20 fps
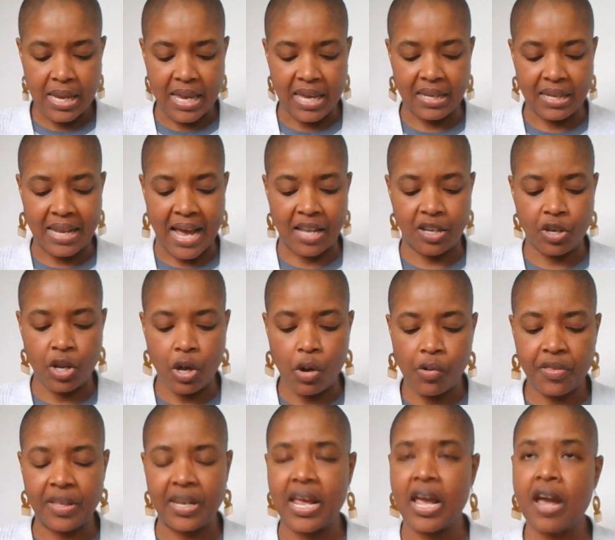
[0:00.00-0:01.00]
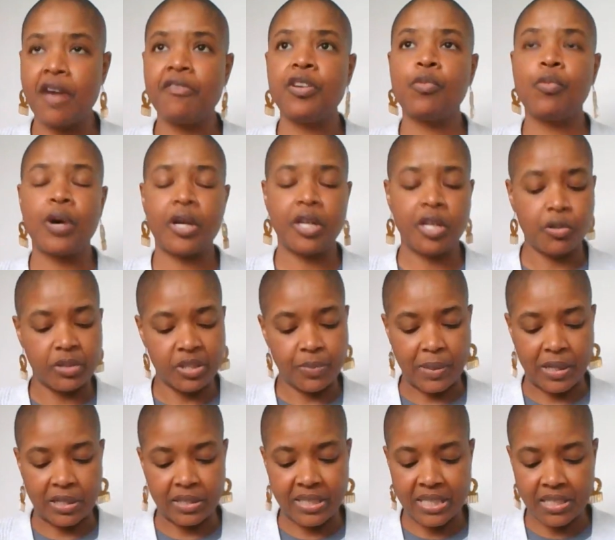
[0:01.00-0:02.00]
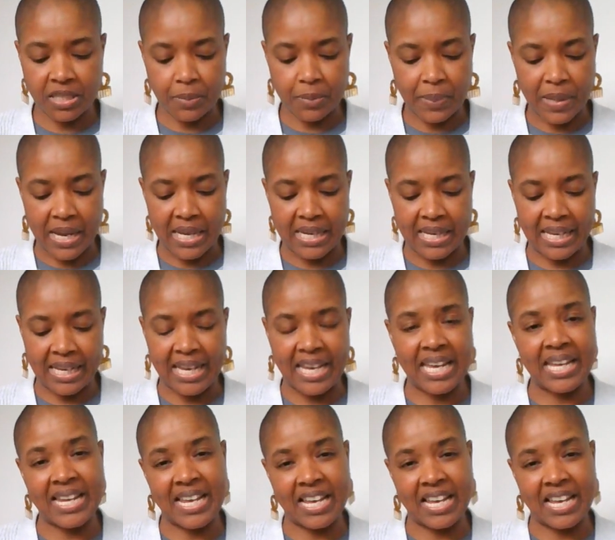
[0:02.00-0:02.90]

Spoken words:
And I know that everyone who is participating in